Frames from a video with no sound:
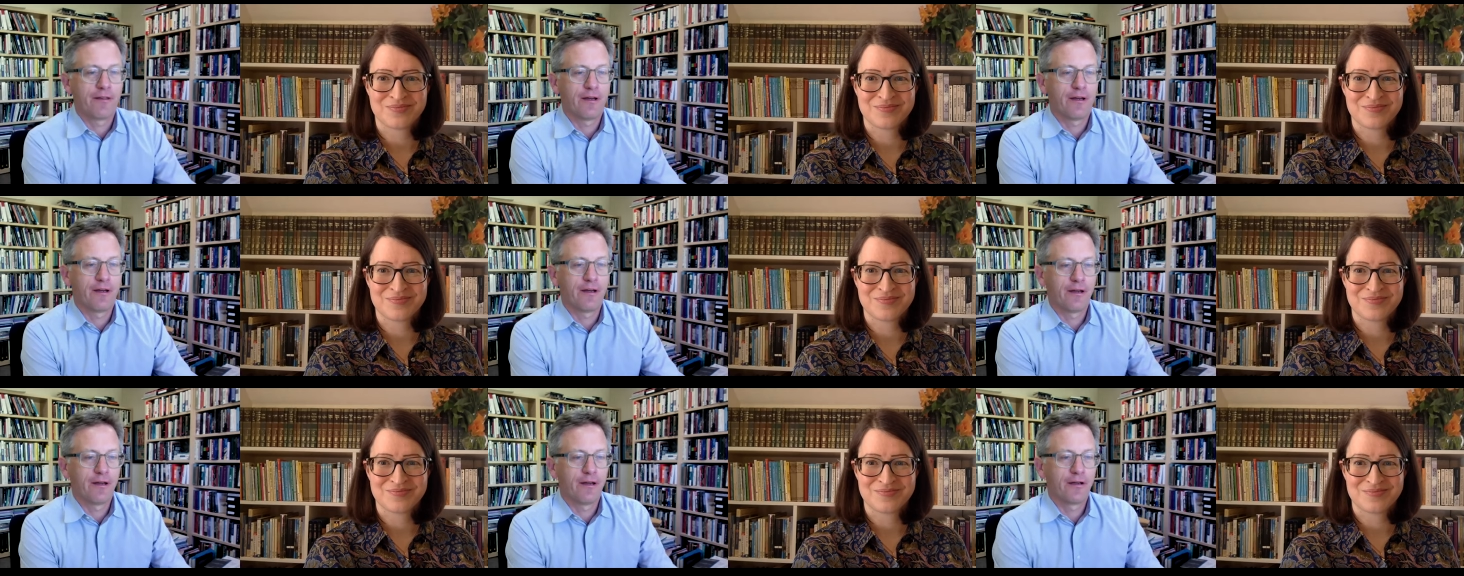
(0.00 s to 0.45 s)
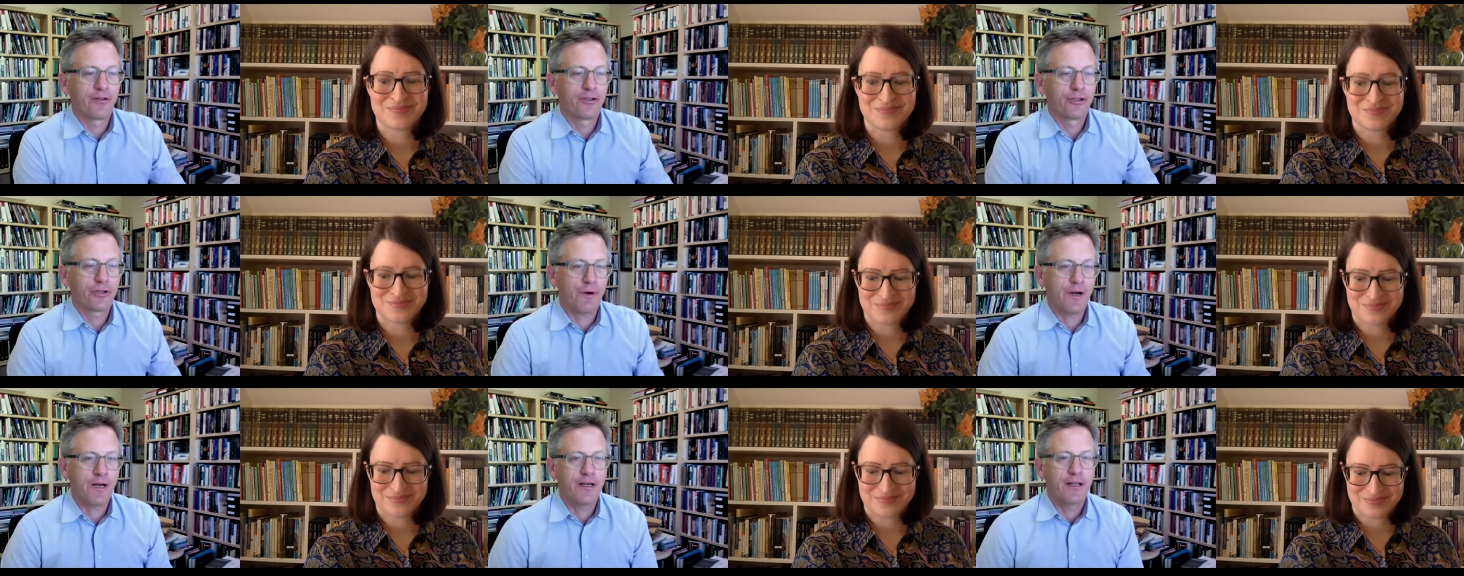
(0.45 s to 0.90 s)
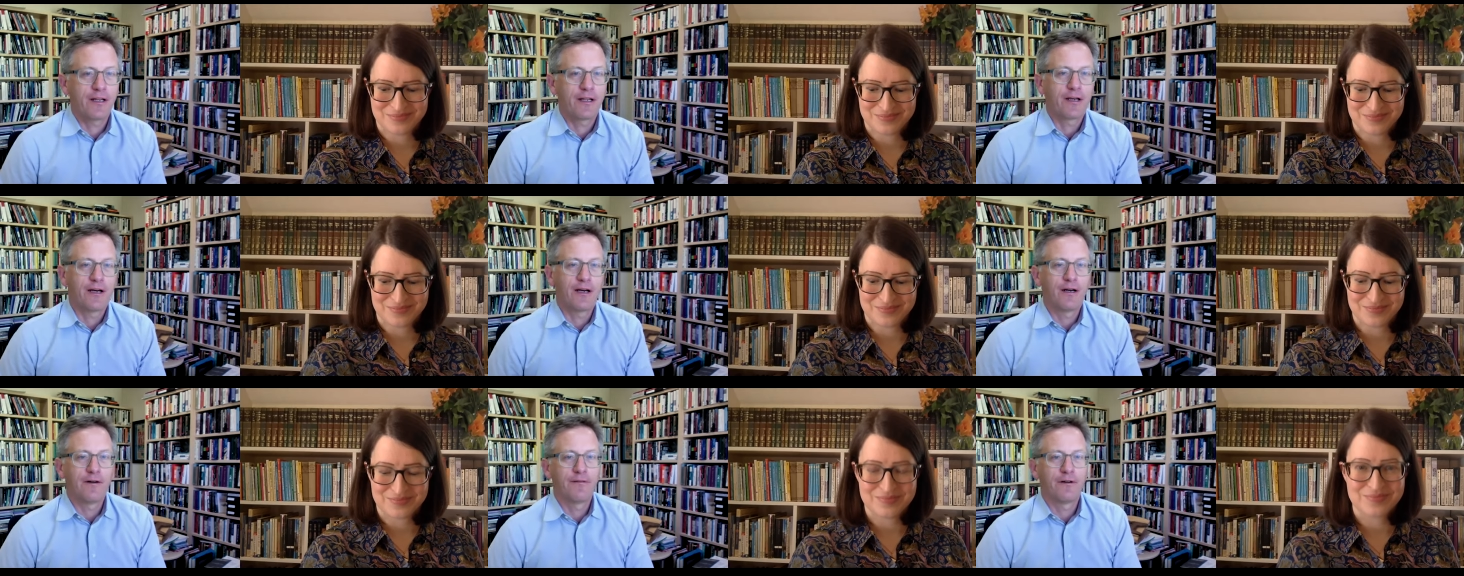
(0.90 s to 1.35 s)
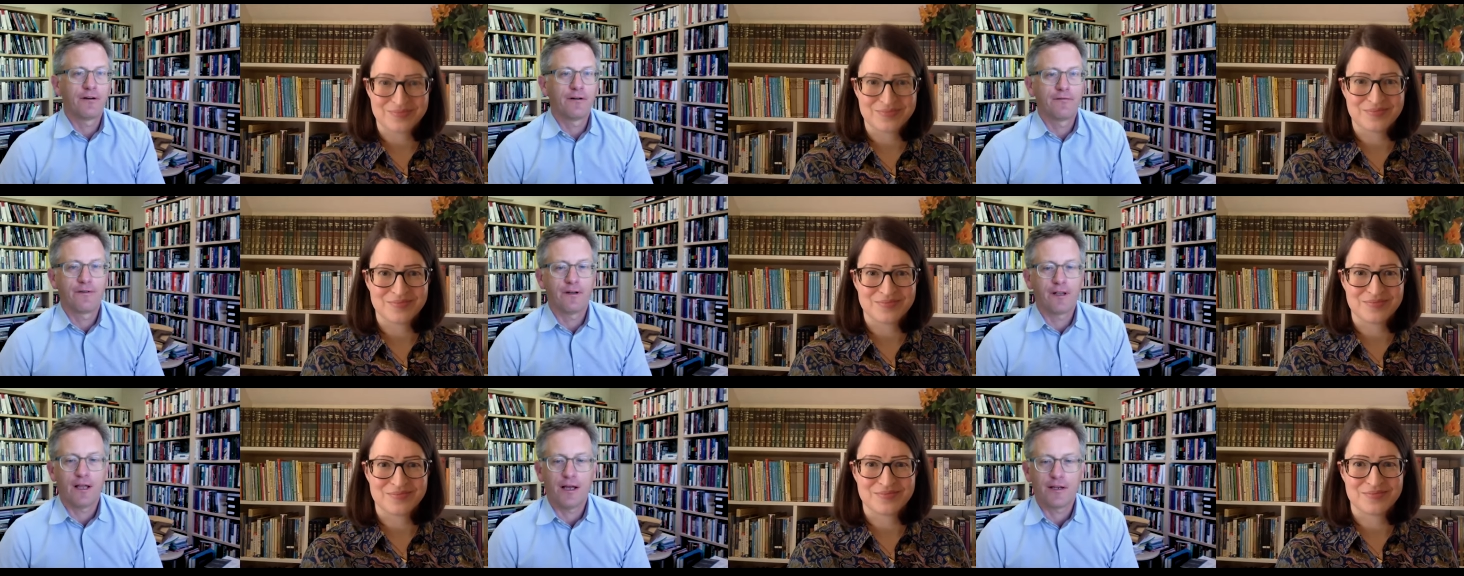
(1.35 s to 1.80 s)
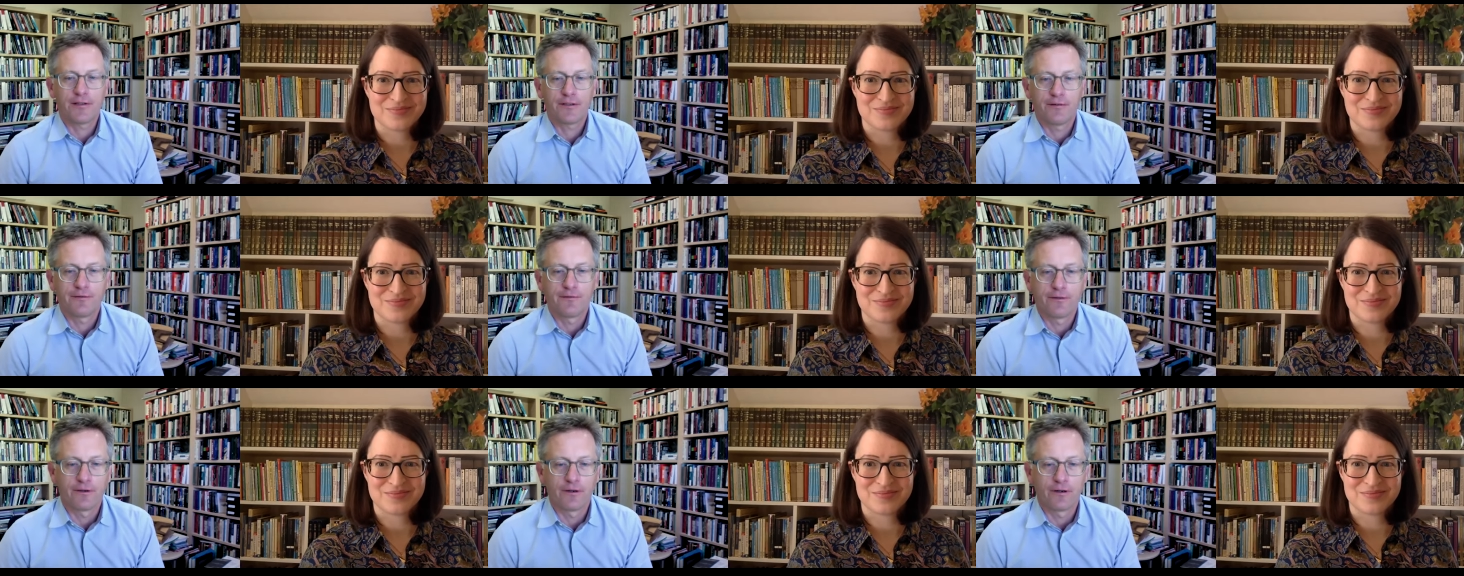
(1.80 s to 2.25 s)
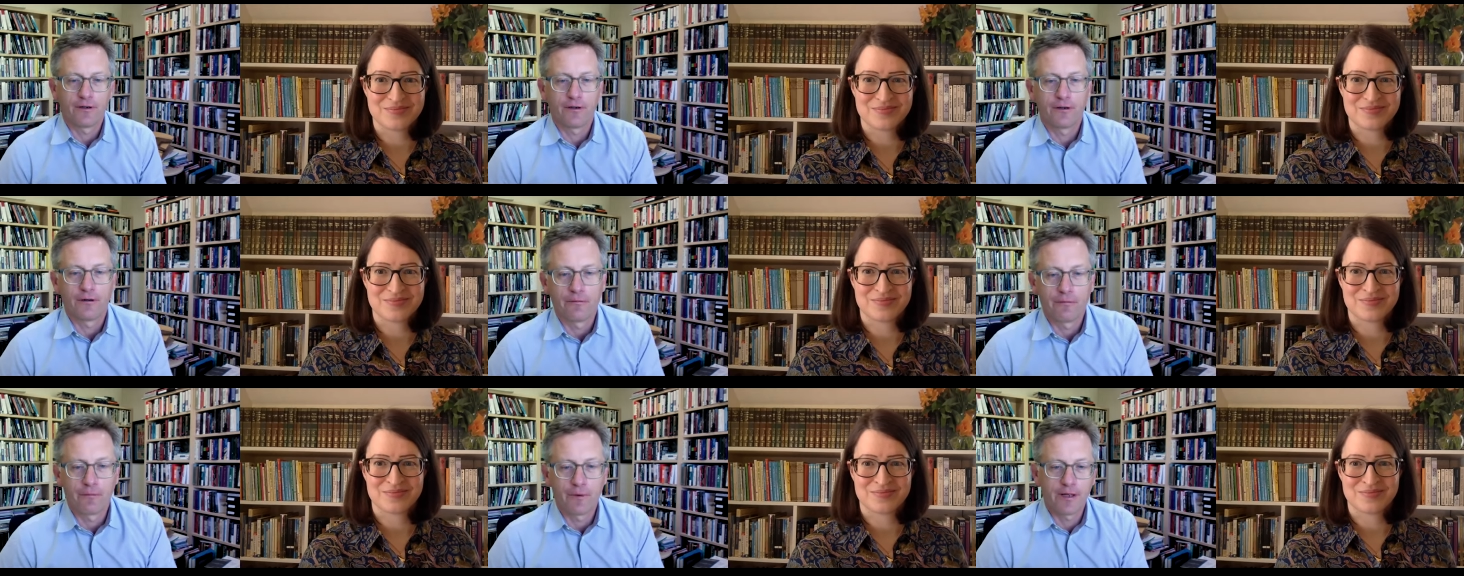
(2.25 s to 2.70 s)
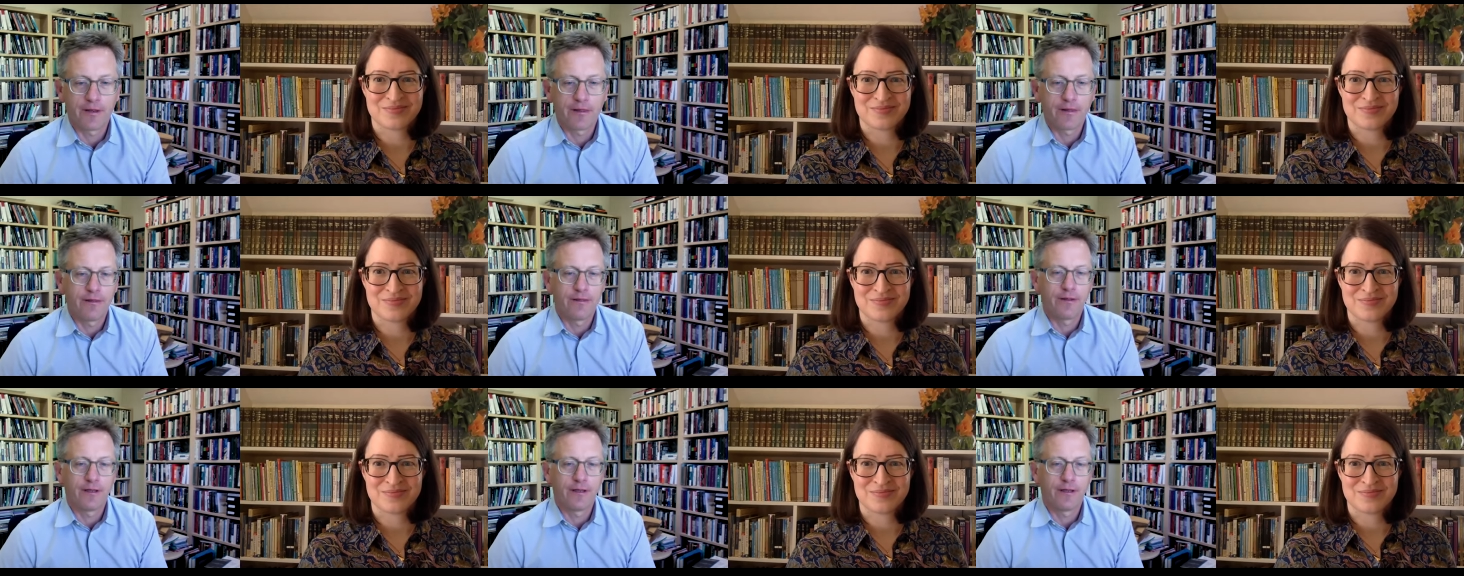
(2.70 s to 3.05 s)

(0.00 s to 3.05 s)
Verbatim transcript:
Speaker 1: the training of a philosopher with